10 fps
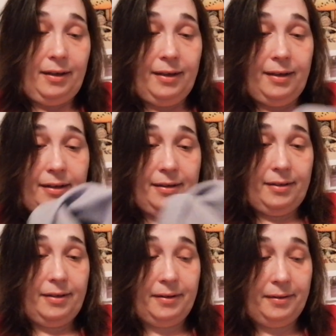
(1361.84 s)
and
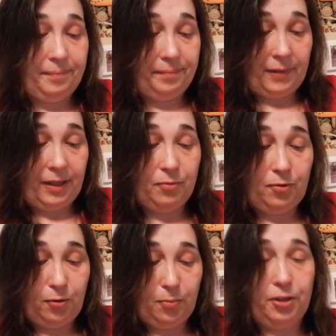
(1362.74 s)
I'm
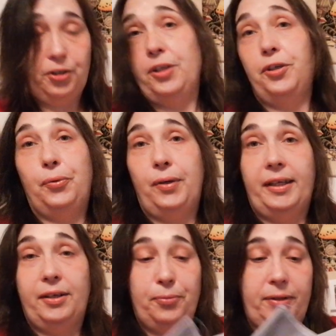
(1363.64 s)
so much
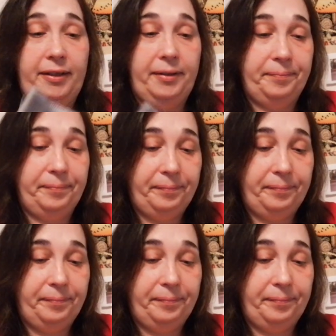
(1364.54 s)
enjoying it really